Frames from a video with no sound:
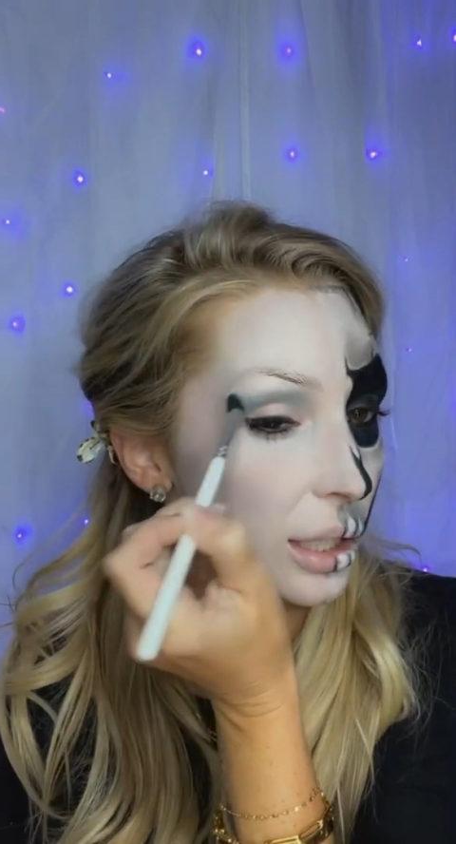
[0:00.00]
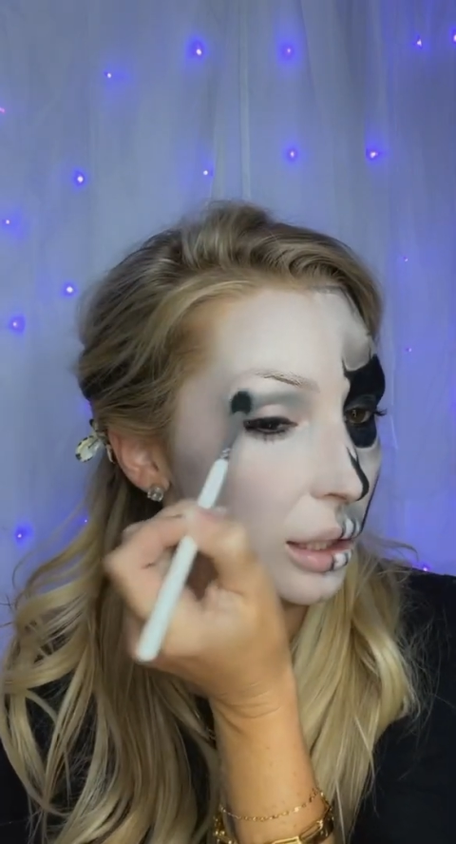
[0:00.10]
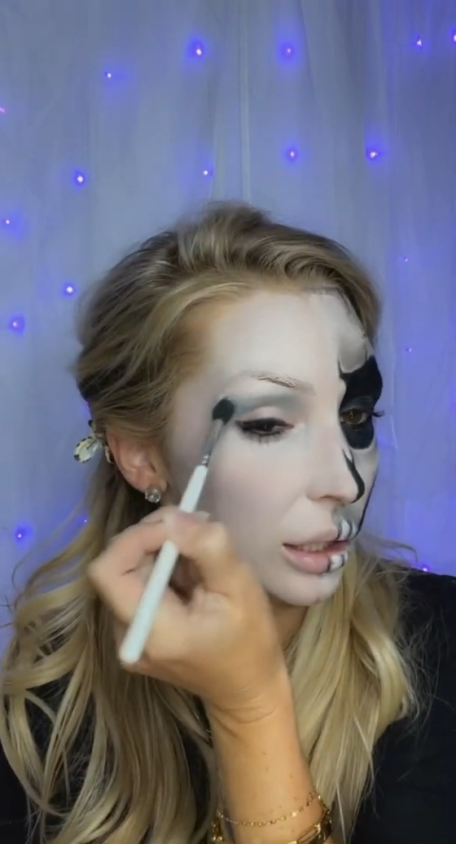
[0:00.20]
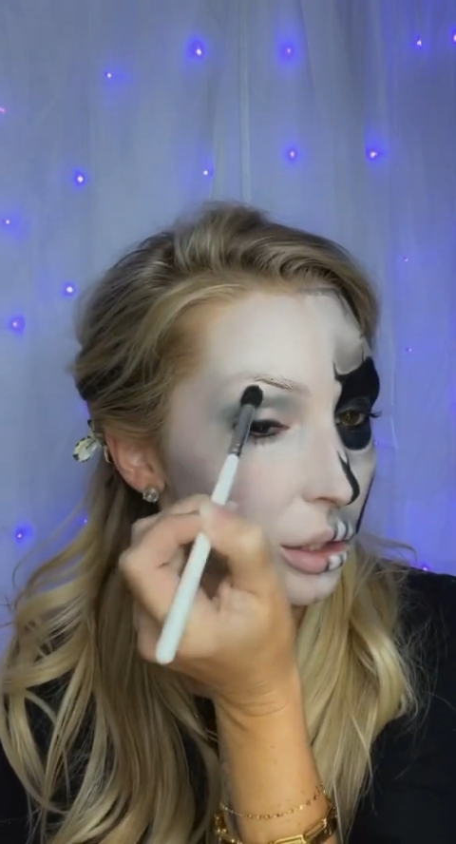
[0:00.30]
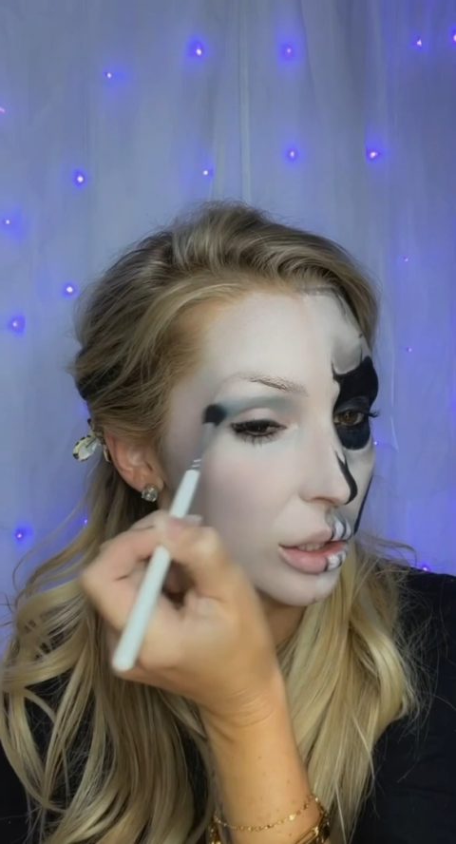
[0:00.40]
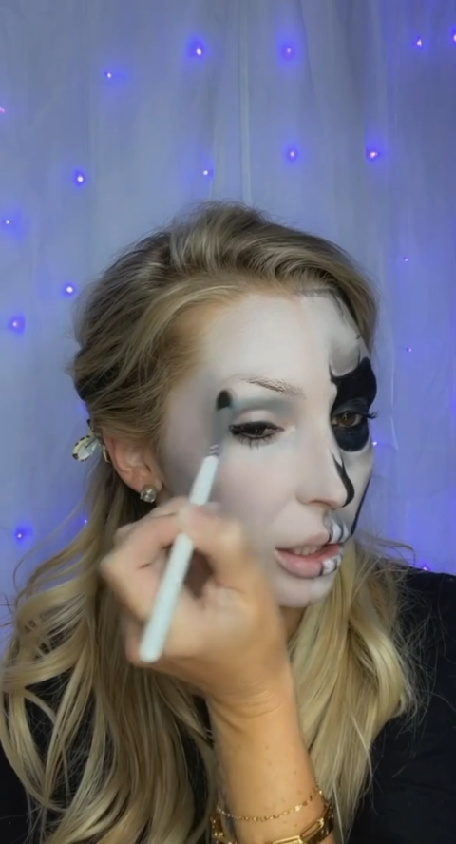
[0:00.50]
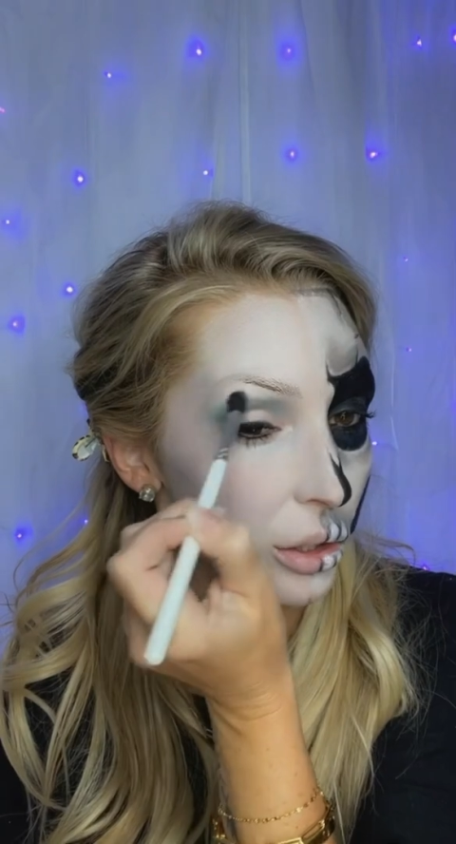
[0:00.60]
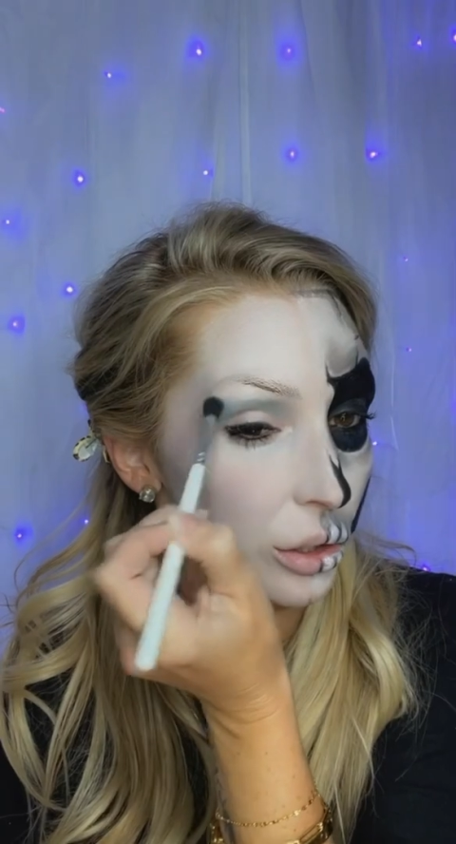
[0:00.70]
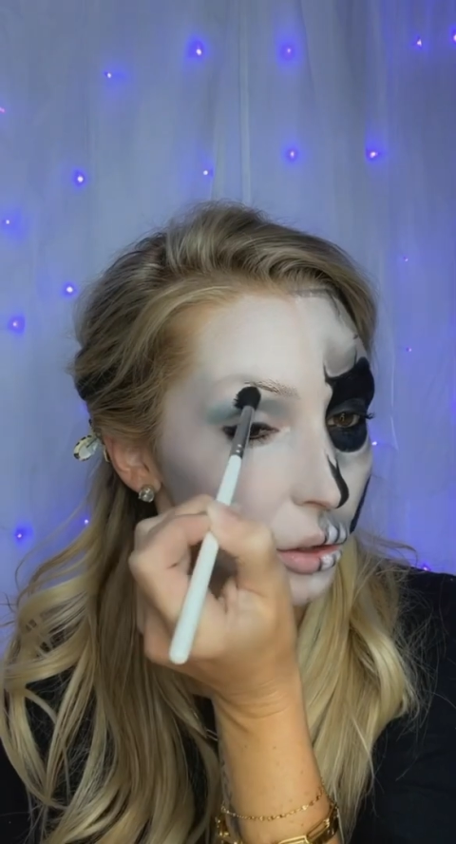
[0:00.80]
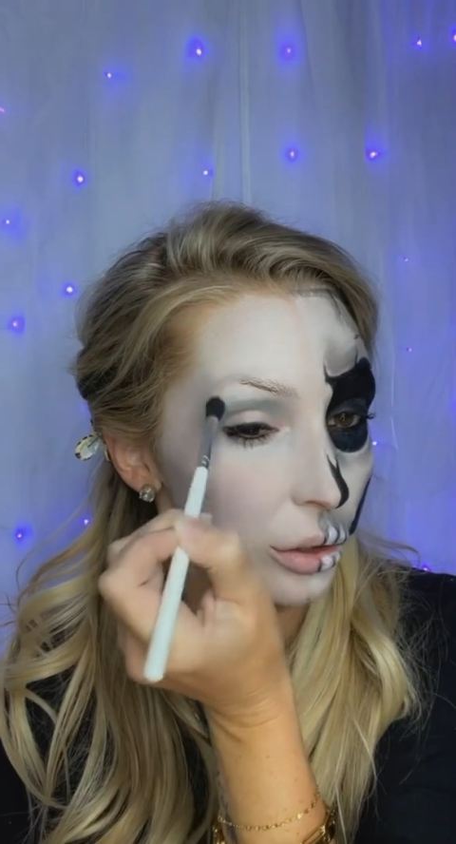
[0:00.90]
and then just cut
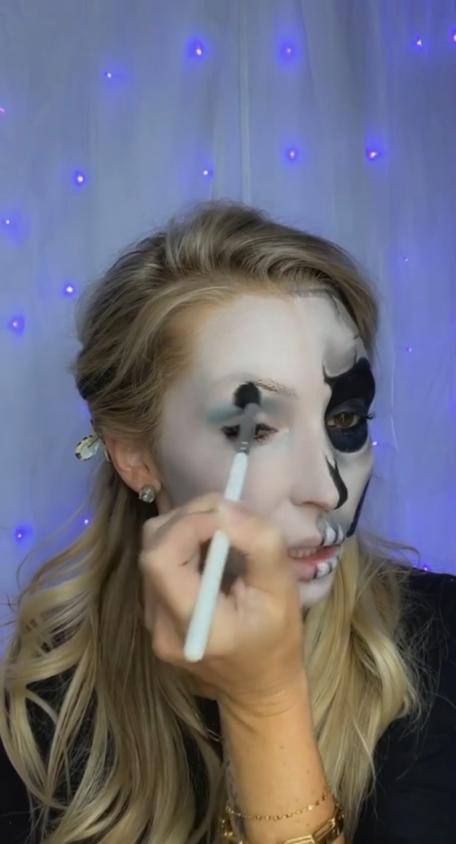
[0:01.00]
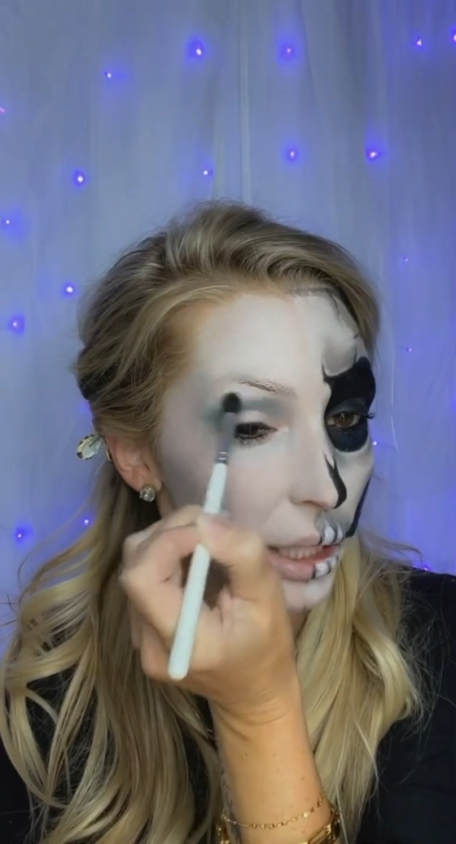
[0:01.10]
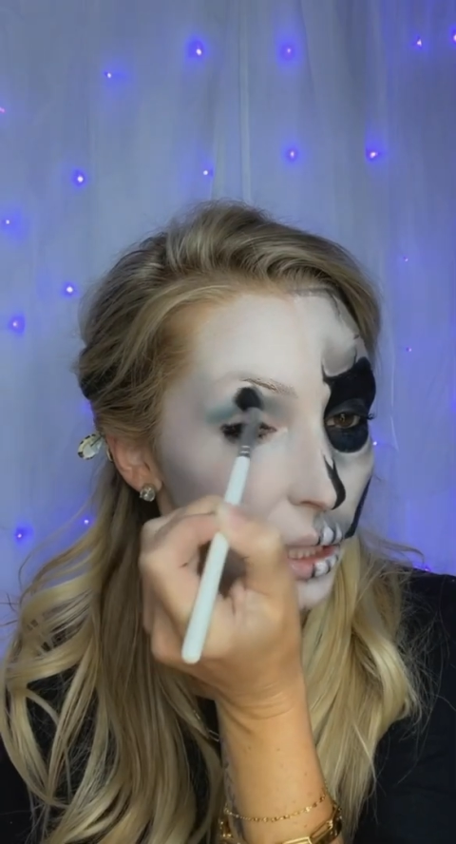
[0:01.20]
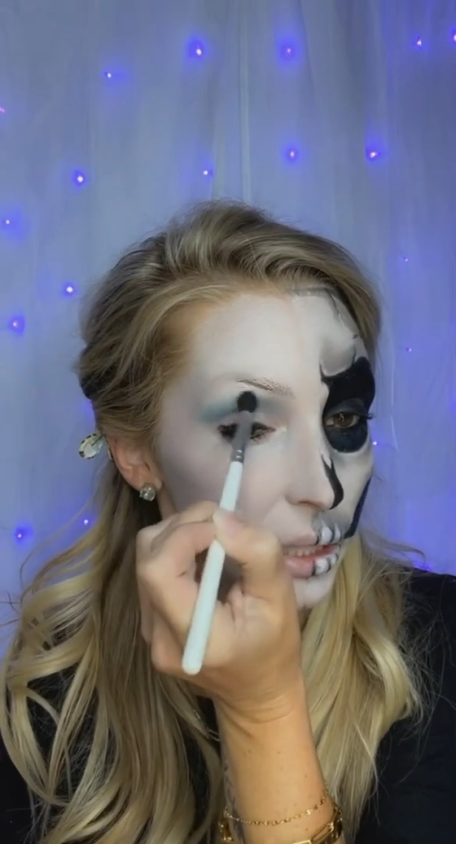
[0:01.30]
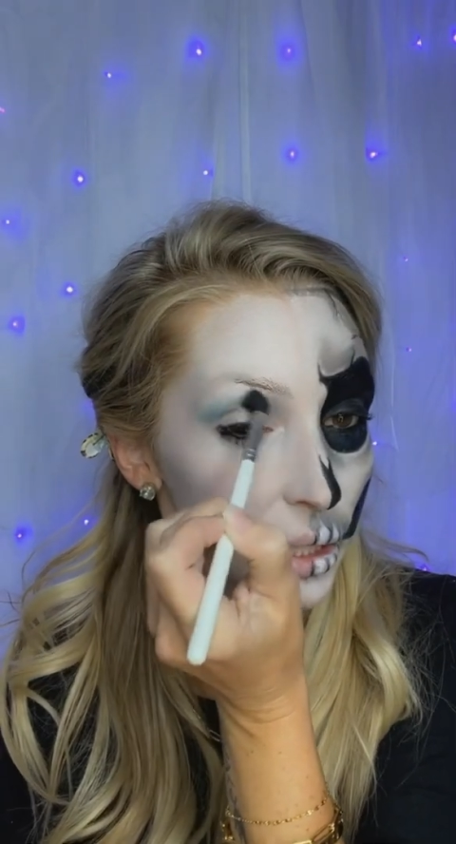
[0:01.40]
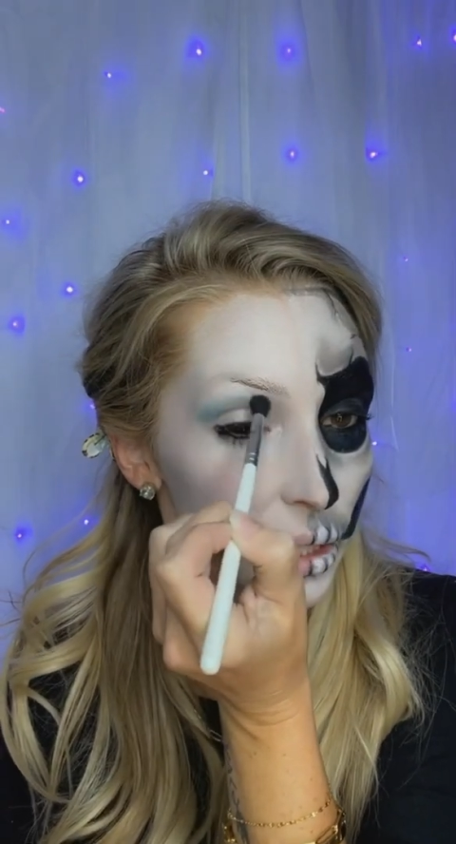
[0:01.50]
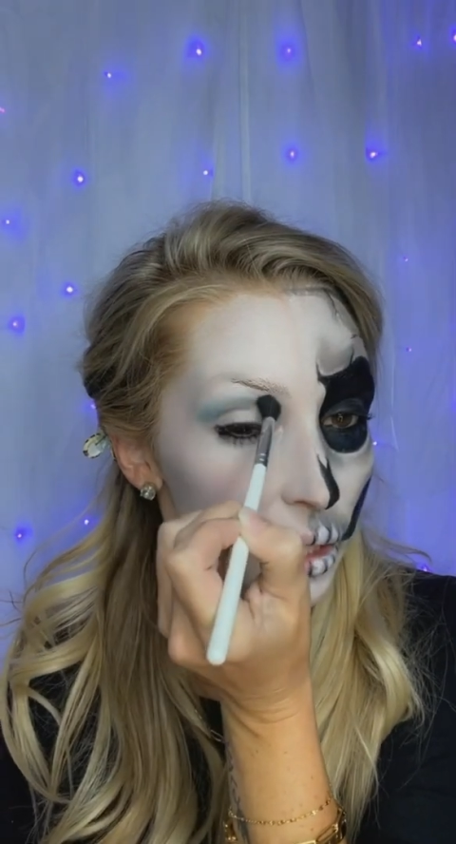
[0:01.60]
your crease.